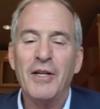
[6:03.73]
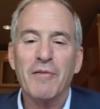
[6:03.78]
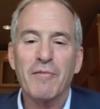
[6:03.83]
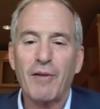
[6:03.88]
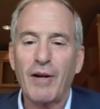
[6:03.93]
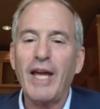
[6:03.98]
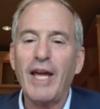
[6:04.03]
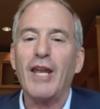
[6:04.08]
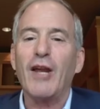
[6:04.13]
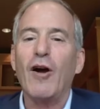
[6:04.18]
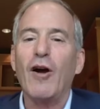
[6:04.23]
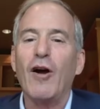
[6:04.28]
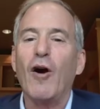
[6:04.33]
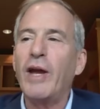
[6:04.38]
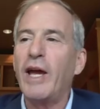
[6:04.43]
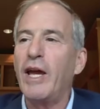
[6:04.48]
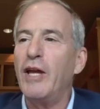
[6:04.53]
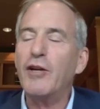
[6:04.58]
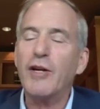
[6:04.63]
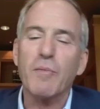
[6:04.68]
Forget it.
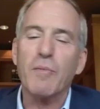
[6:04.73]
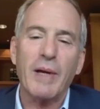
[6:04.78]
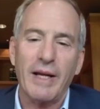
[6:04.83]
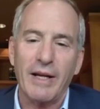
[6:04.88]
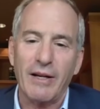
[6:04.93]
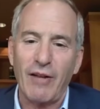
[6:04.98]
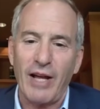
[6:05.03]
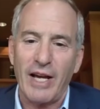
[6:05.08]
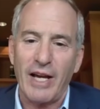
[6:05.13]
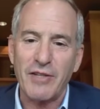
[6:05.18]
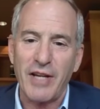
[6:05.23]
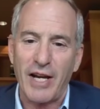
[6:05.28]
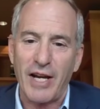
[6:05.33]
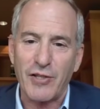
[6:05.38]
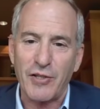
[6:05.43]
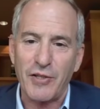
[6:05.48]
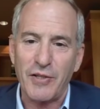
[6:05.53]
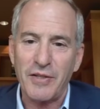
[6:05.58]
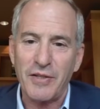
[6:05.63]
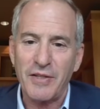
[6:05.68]
Okay, you can bring a class
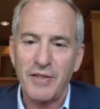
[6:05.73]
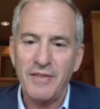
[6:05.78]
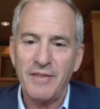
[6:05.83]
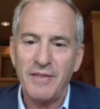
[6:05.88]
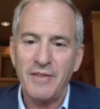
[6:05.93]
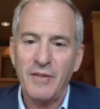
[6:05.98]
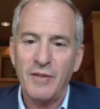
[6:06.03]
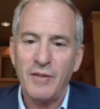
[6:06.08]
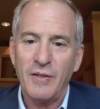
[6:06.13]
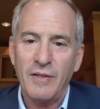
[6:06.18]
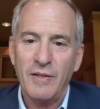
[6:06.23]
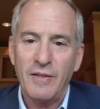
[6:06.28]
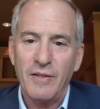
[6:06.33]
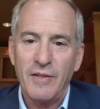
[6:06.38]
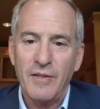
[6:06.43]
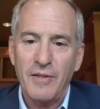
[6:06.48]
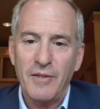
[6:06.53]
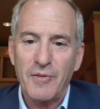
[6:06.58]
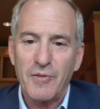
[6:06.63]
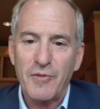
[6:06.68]
action.
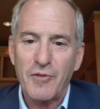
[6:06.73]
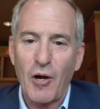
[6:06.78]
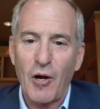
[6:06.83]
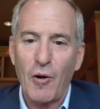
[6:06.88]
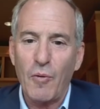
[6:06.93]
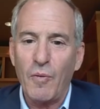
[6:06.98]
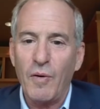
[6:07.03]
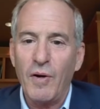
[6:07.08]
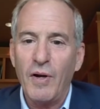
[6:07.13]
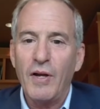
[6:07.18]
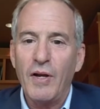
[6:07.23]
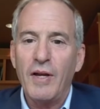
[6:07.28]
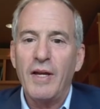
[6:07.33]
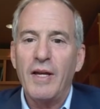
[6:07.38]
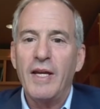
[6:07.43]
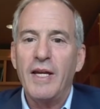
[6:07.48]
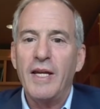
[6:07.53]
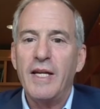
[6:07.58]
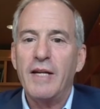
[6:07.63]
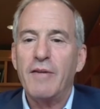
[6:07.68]
So
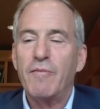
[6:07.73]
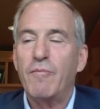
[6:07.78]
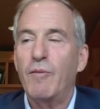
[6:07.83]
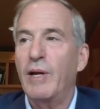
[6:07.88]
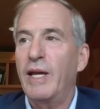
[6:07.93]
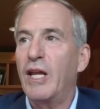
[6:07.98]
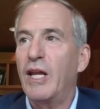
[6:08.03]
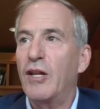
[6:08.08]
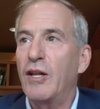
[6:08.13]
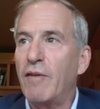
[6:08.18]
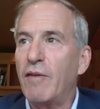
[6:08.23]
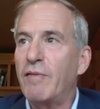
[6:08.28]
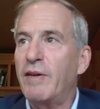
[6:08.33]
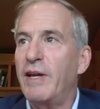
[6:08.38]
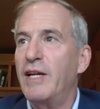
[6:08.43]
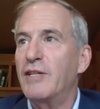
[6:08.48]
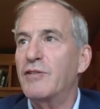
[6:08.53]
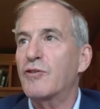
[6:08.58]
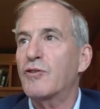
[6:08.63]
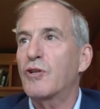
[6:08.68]
if we get enough
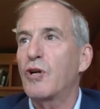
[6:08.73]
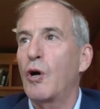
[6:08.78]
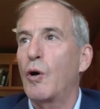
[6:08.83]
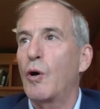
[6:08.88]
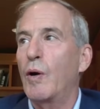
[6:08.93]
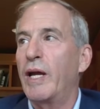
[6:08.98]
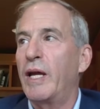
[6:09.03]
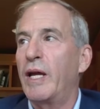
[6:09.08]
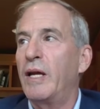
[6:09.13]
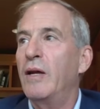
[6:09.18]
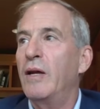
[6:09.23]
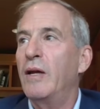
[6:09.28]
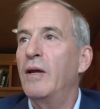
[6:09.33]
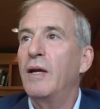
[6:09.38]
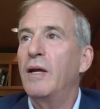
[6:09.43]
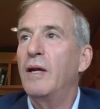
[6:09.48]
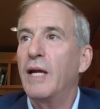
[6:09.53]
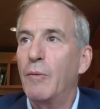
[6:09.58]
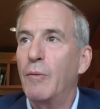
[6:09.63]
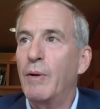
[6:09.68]
cases going
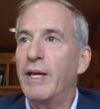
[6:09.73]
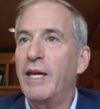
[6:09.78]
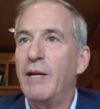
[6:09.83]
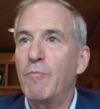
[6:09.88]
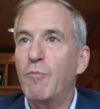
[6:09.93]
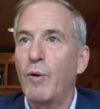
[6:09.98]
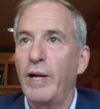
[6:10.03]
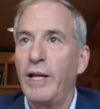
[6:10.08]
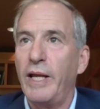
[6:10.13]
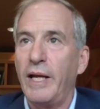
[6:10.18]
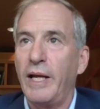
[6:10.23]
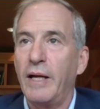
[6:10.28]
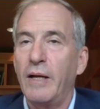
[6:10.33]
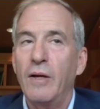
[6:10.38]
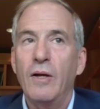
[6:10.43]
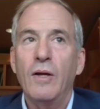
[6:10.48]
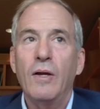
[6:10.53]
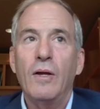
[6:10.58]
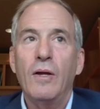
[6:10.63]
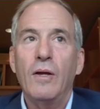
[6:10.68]
and we keep winning,
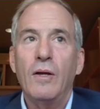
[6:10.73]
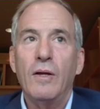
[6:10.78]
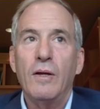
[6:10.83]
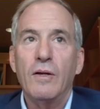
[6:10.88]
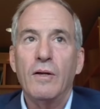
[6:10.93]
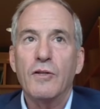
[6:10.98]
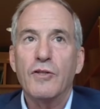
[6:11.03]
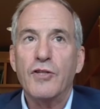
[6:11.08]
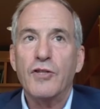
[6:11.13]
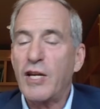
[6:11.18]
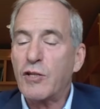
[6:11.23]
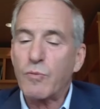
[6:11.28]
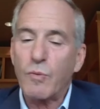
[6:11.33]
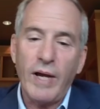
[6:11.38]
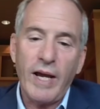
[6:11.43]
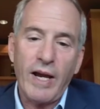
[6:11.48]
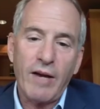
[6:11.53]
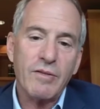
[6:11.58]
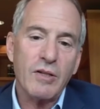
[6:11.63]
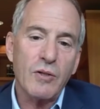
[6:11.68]
Chase
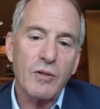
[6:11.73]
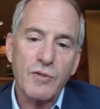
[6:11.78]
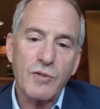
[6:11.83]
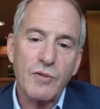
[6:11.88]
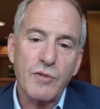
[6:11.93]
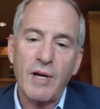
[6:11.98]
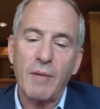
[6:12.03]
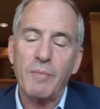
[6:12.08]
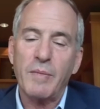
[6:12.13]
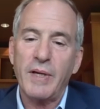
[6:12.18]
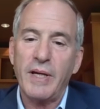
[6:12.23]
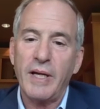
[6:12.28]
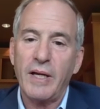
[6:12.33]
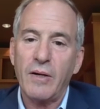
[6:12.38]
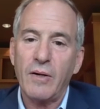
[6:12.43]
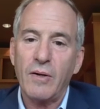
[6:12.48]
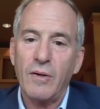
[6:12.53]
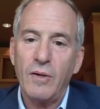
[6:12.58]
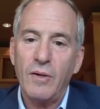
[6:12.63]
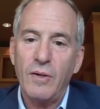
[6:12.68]
will have to do
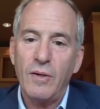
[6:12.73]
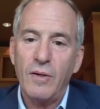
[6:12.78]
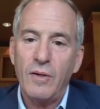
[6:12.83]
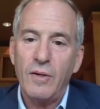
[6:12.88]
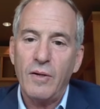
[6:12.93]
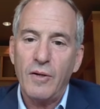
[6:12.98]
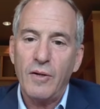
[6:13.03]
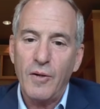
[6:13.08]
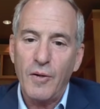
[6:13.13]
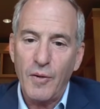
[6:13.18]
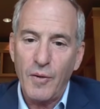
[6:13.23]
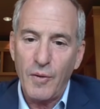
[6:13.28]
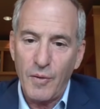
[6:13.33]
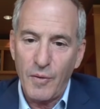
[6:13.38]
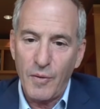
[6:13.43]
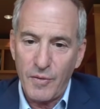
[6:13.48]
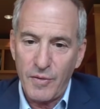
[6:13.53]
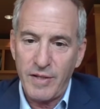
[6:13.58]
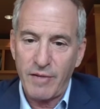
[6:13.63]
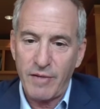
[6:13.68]
something
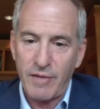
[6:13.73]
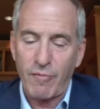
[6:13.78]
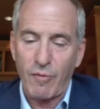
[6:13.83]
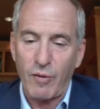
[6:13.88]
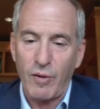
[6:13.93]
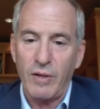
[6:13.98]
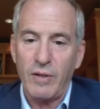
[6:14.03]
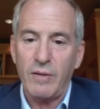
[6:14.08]
different.